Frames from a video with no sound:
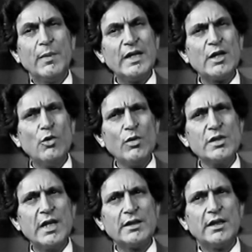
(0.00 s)
But it
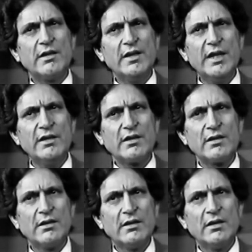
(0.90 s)
looks like the Creator,
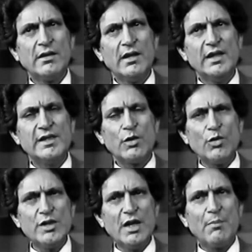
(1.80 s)
in his
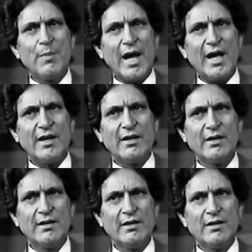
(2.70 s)
original plan,
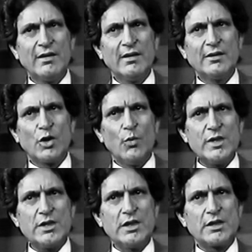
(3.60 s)
through
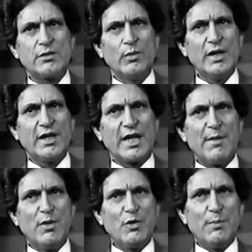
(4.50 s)
which this world
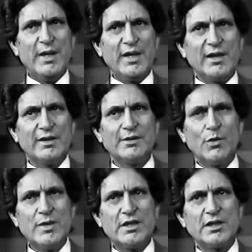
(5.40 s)
came into being,
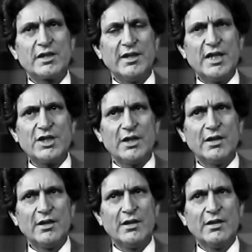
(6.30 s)
through which this
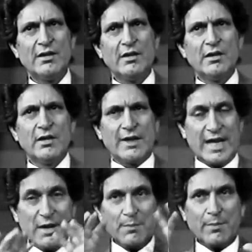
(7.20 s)
creation
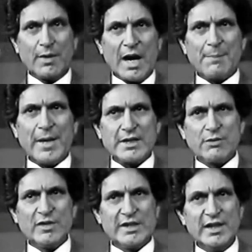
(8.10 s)
came up
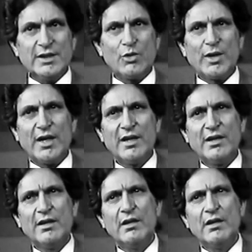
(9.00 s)
as we see it today,